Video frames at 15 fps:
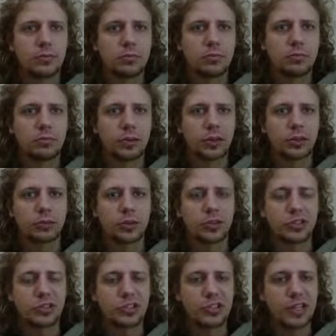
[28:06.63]
bring the rook
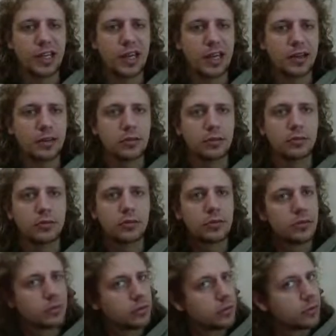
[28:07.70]
to c8,
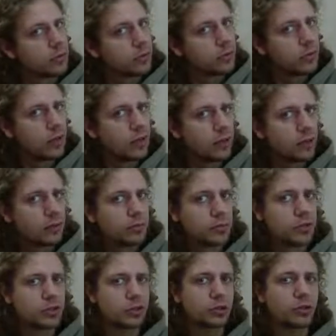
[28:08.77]

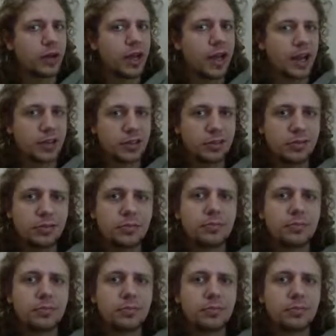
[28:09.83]
which is quite active.